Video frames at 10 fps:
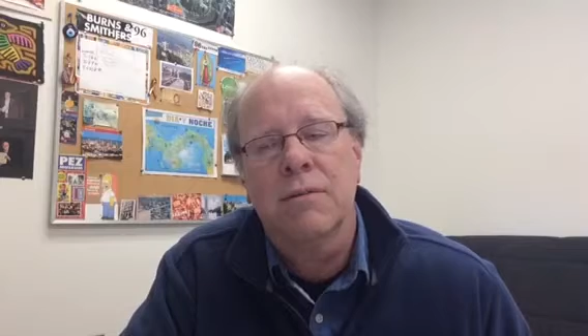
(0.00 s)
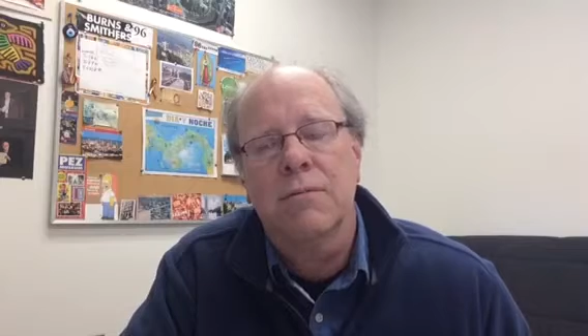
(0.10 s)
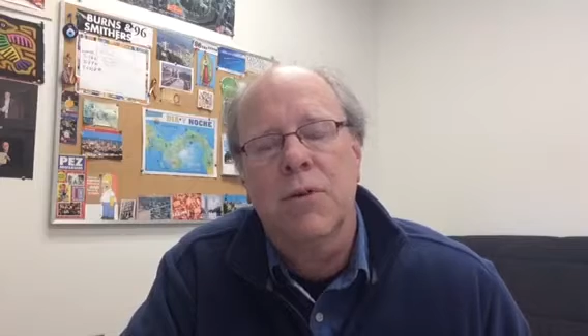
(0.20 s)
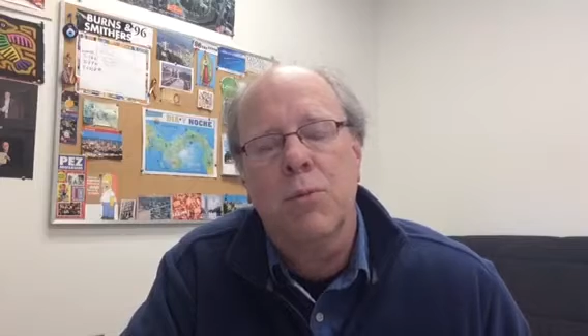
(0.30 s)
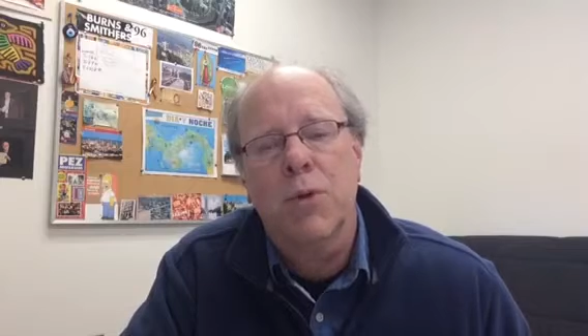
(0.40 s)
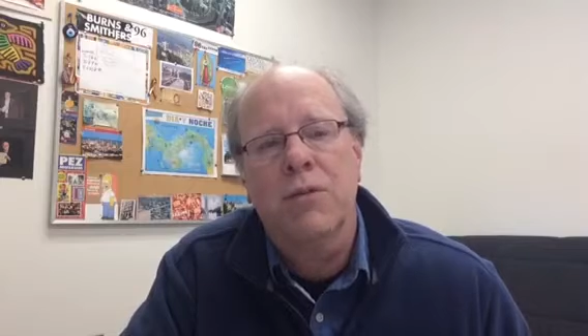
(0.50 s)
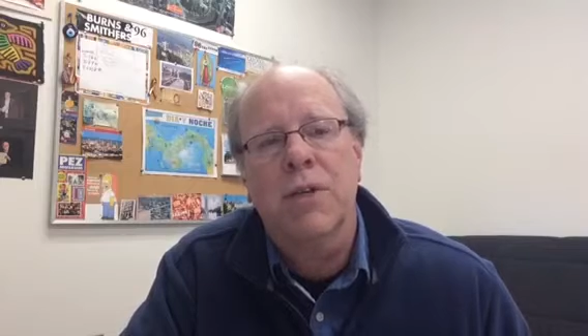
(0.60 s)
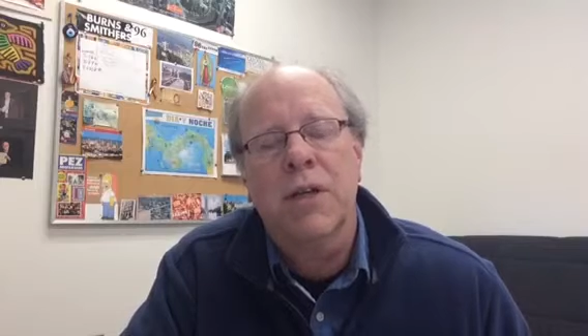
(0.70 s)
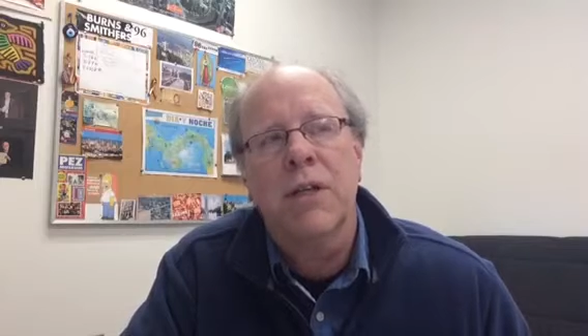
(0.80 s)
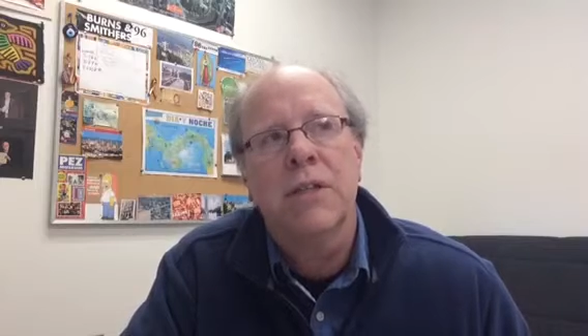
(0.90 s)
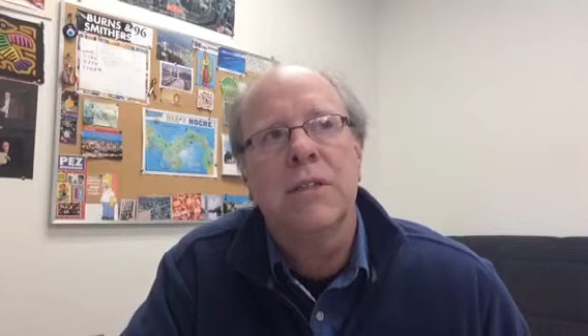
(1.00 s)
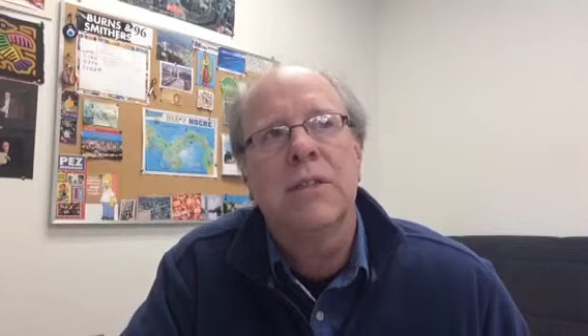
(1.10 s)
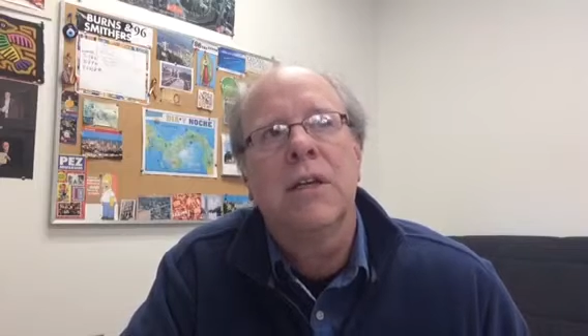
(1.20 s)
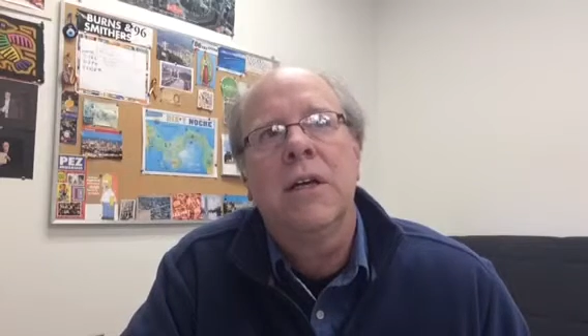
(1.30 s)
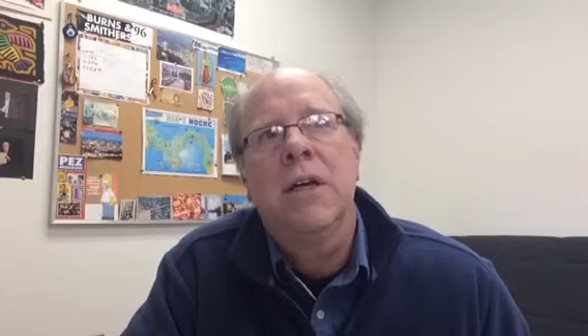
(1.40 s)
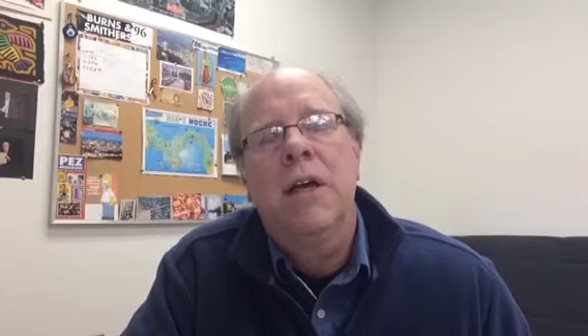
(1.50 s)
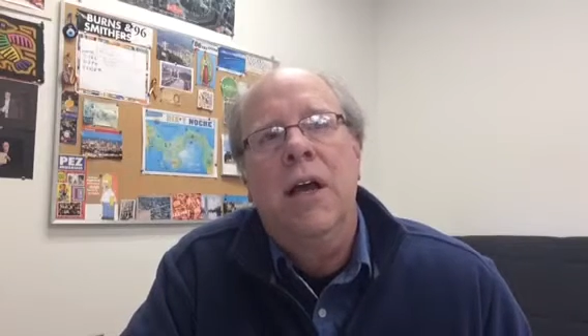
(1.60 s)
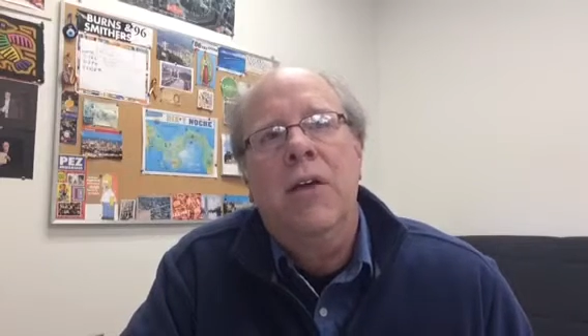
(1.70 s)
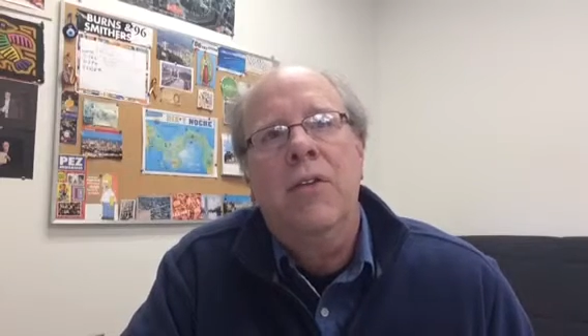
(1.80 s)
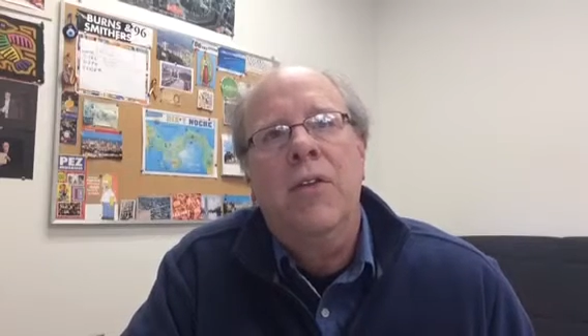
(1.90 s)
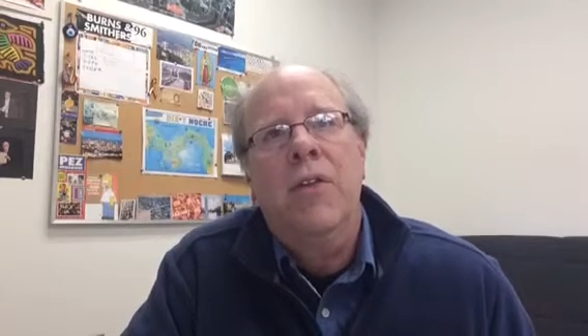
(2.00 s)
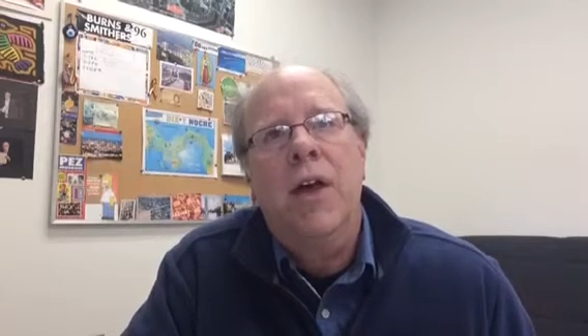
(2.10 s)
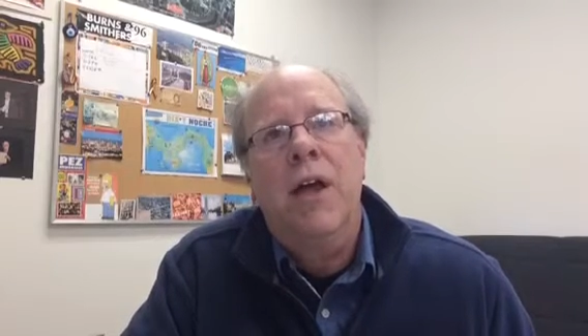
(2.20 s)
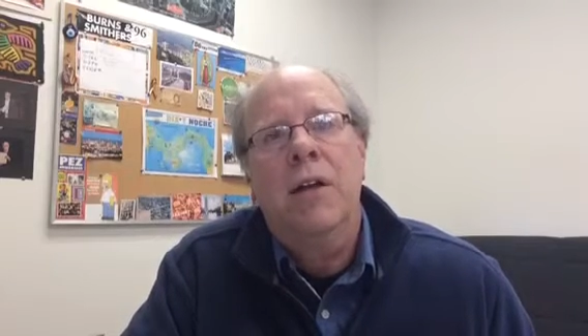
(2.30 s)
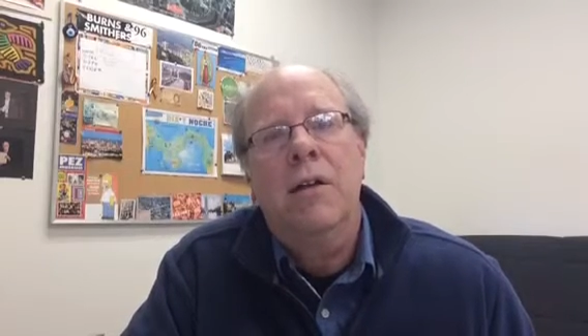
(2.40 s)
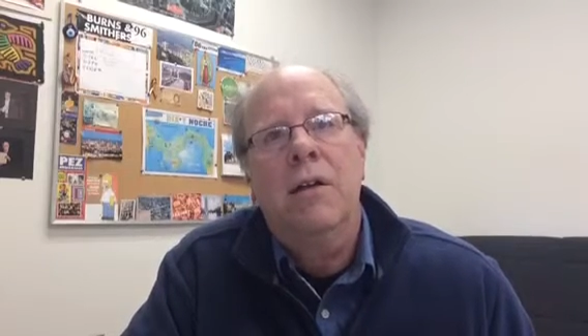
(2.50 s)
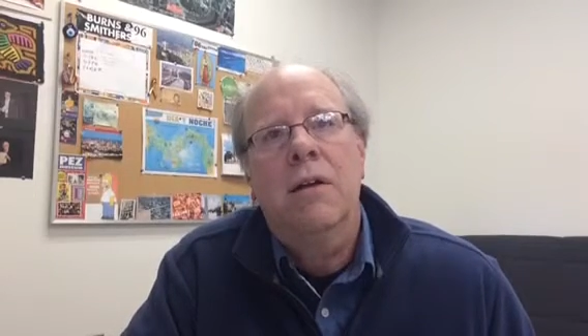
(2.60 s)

very briefly, is that